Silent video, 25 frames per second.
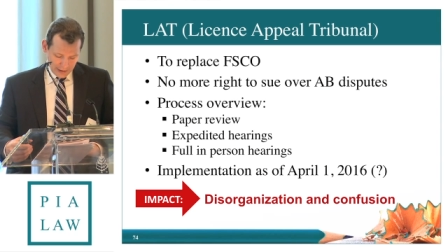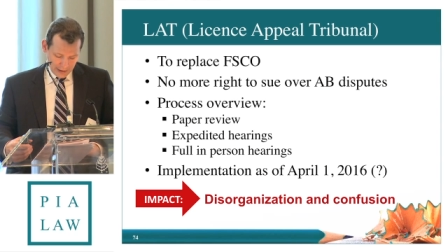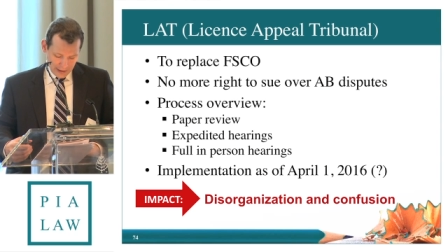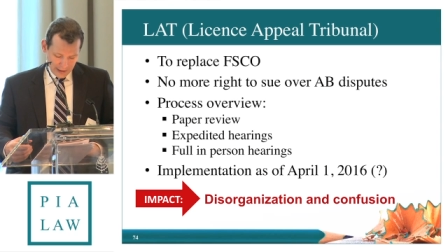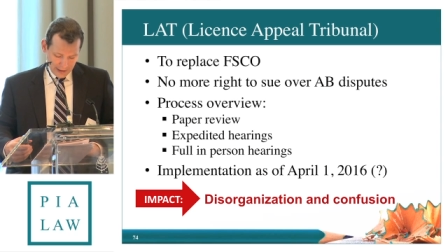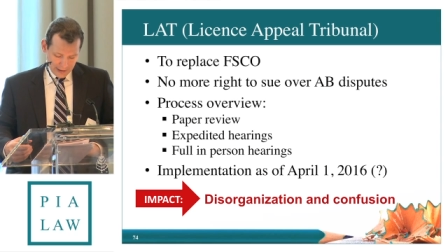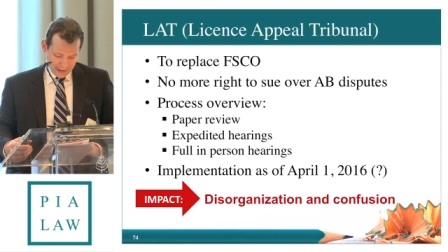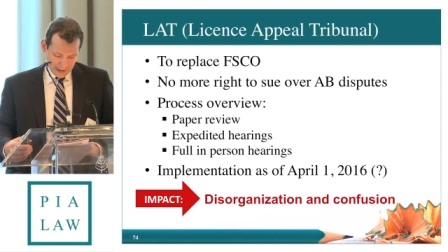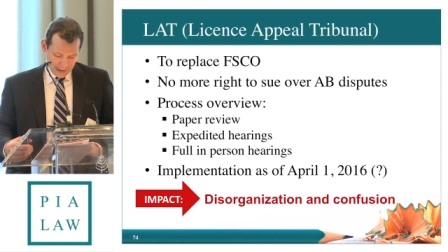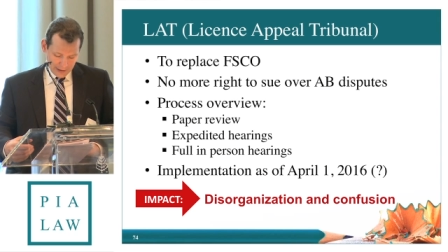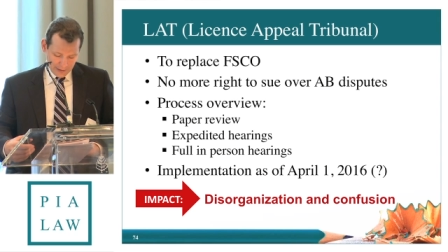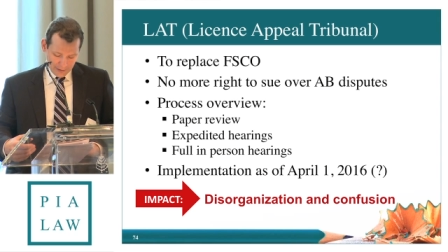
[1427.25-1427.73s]

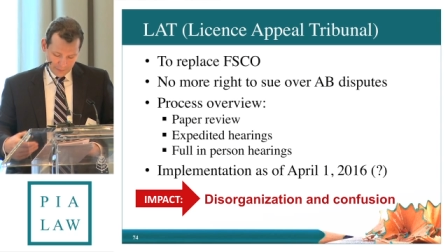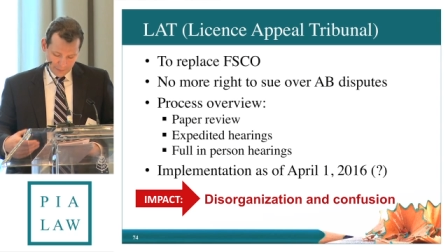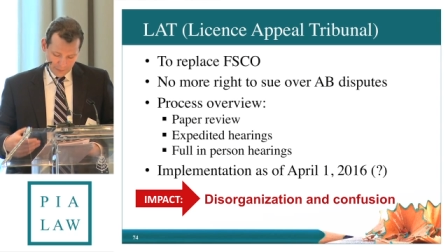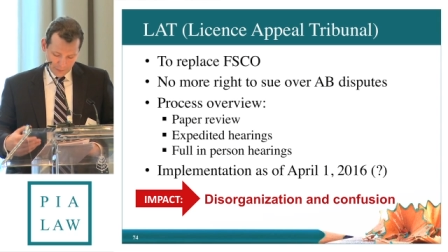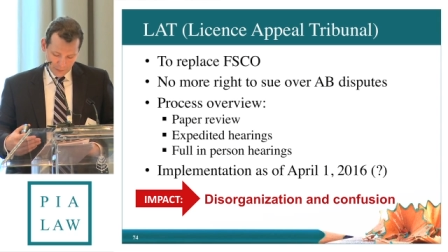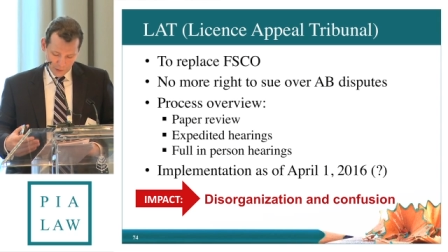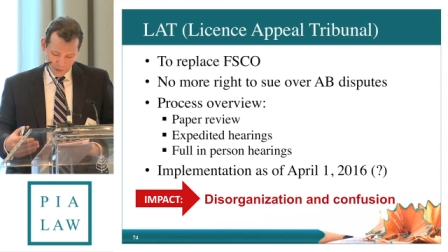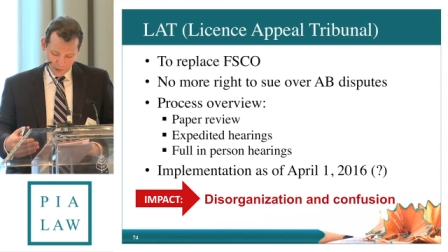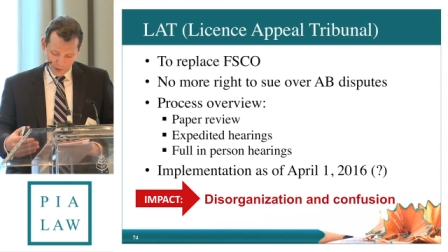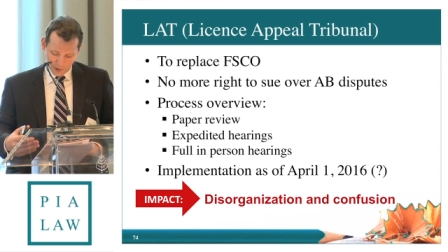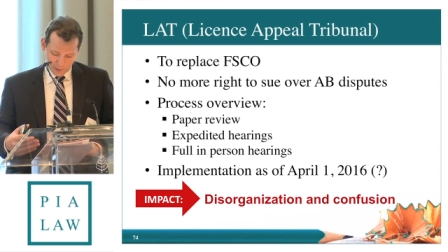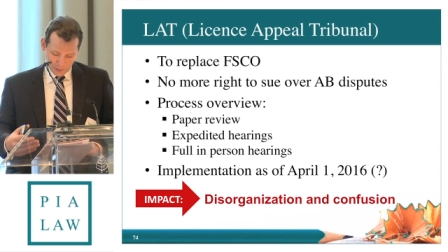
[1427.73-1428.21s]
And then the
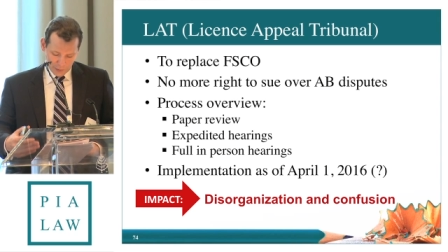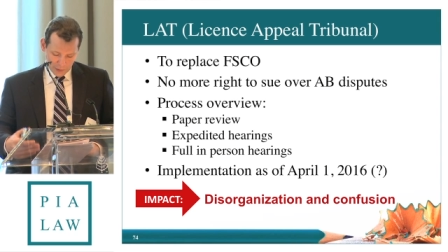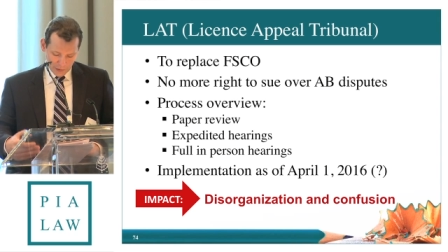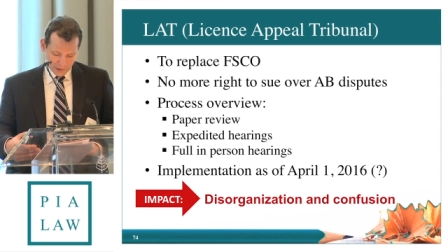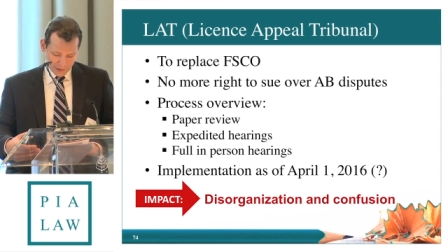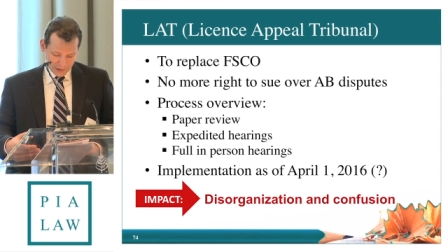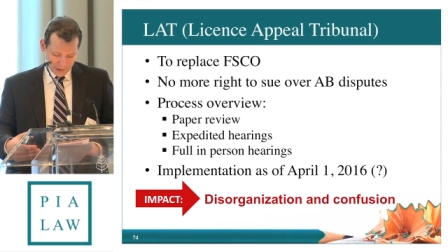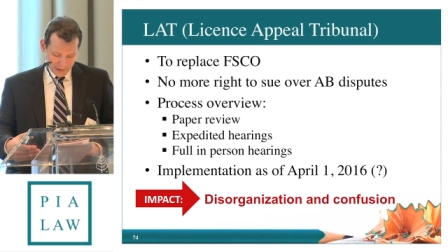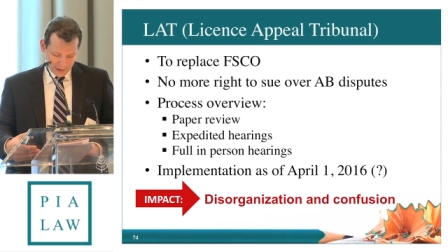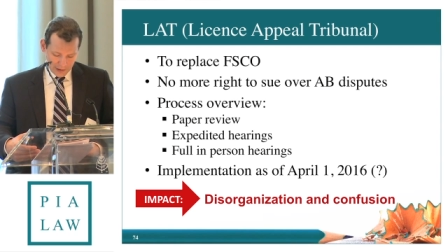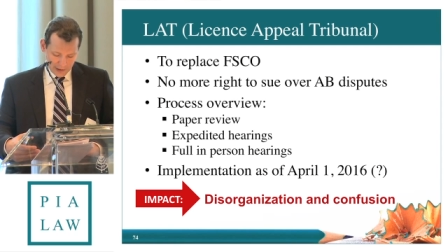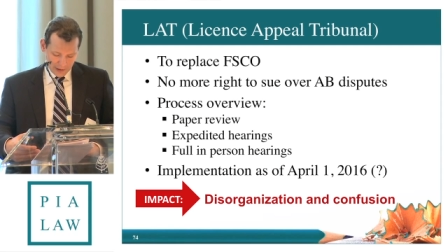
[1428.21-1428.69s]
full
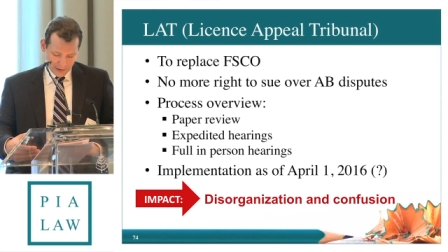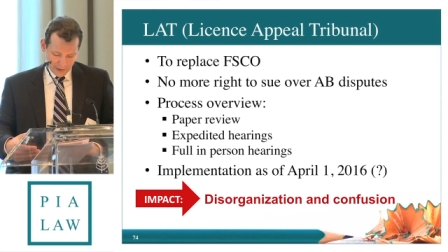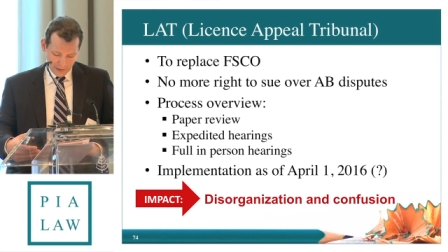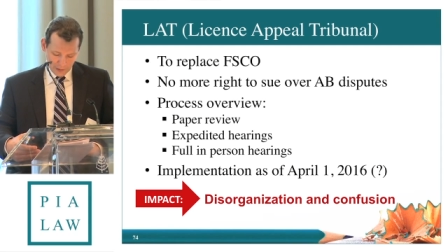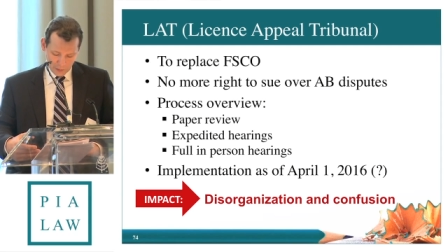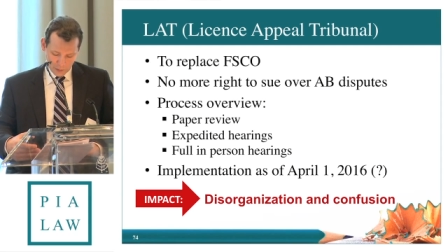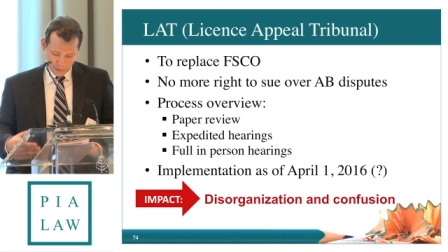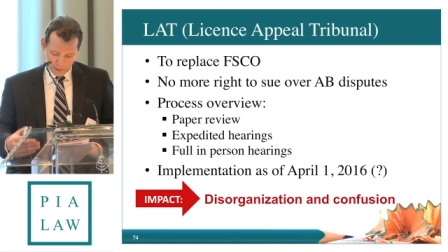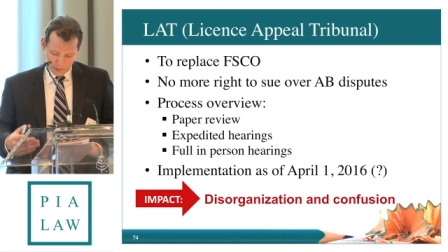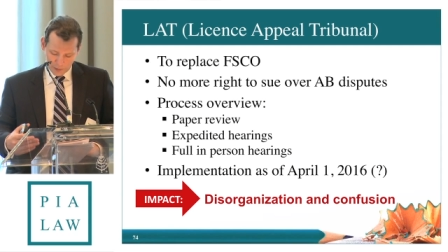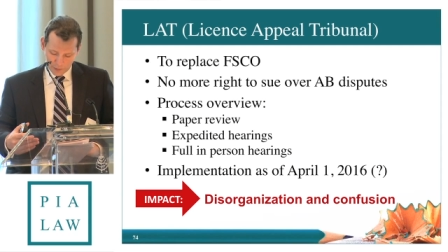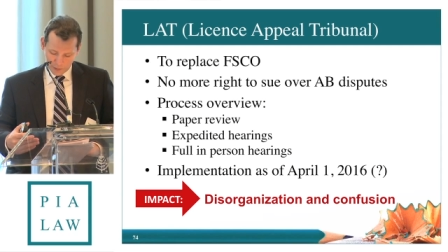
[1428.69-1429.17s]
in-person
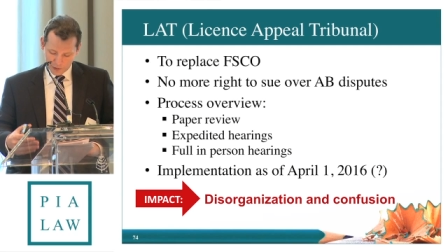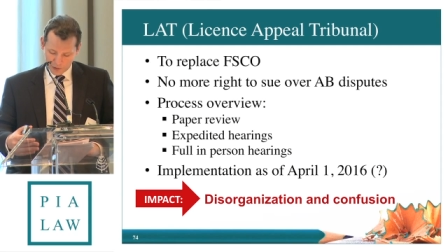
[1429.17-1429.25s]
hearing will be